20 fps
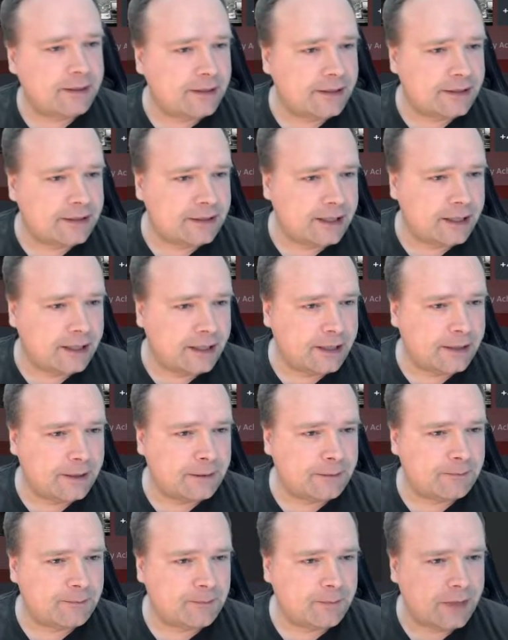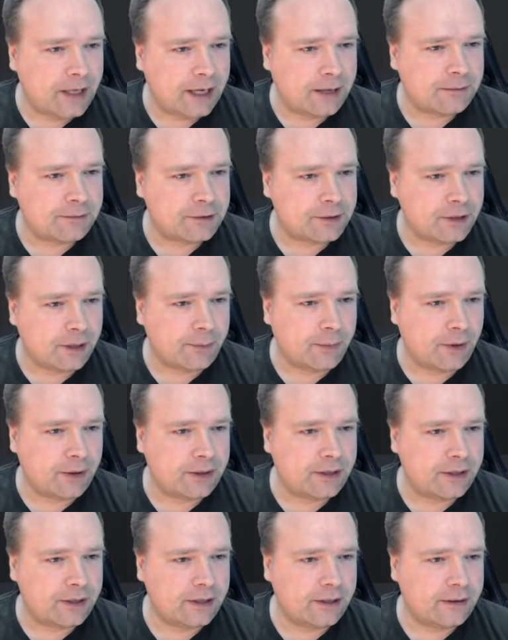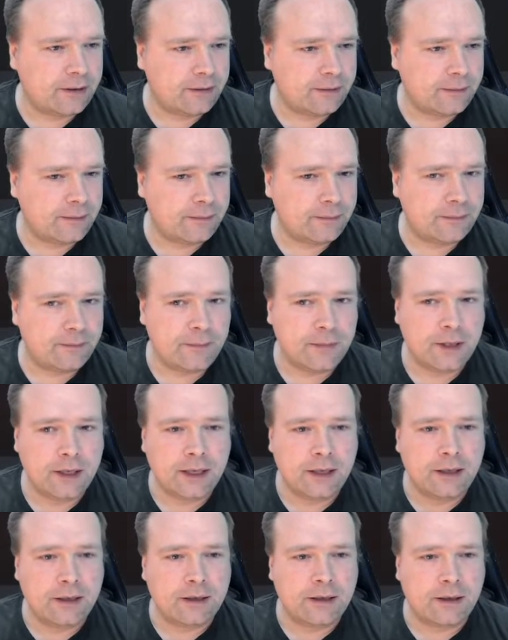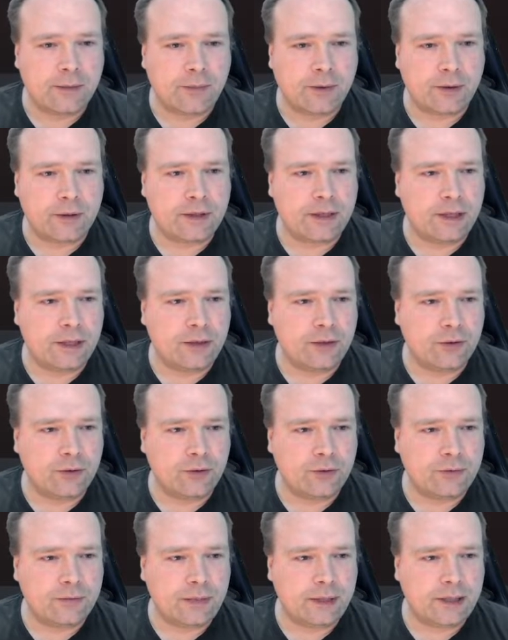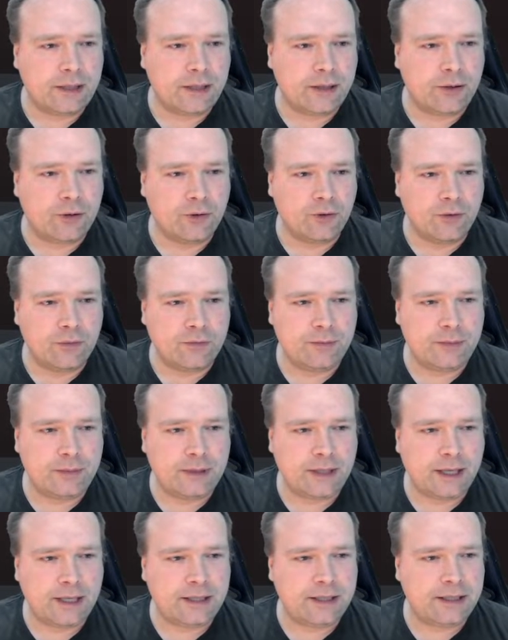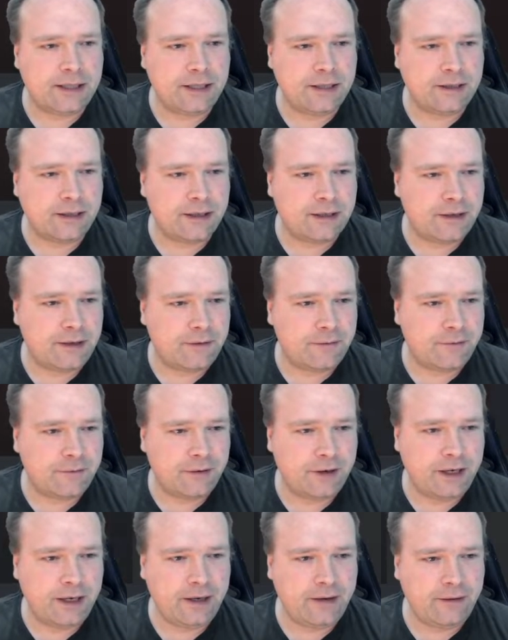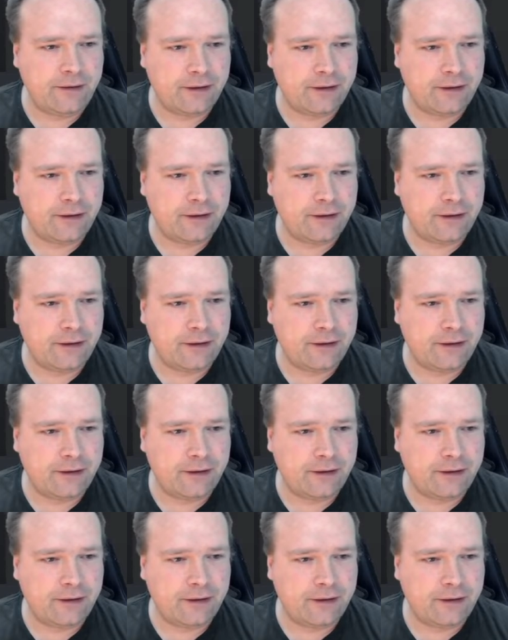It's, yeah. So I bought the Doom and the Doom 1993,